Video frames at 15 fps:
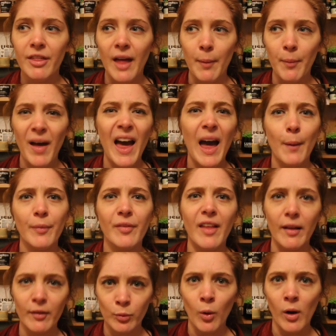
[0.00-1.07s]
that perhaps
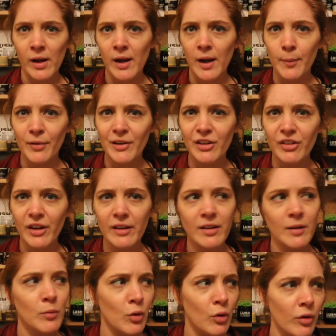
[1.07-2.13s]
that's why I appreciate
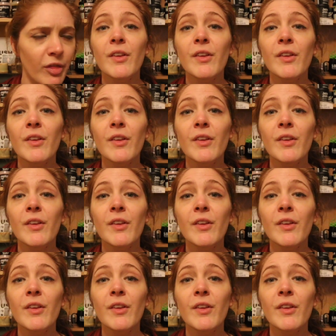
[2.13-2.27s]
it more.